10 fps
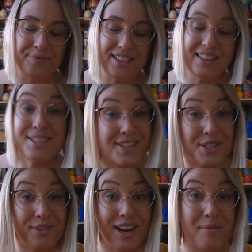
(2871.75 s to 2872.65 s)
Listening to
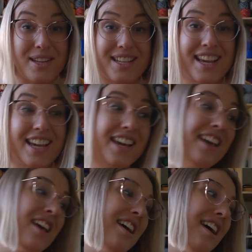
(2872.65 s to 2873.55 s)
random music,
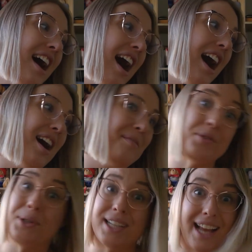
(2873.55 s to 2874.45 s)

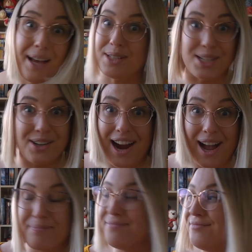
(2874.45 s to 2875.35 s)
talking absolute
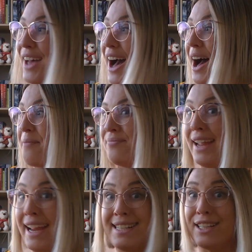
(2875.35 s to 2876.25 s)
crap,
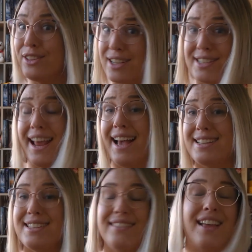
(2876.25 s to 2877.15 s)
eating a lot of
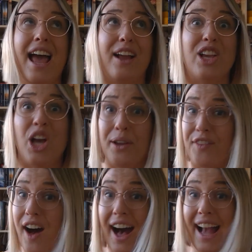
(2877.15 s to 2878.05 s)
snacks, and going for
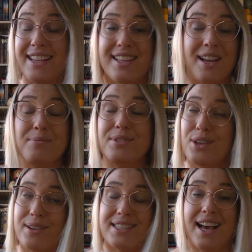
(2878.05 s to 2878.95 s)
hikes. Like, I'm
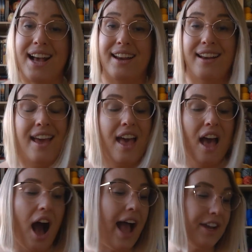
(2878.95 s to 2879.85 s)
so excited. I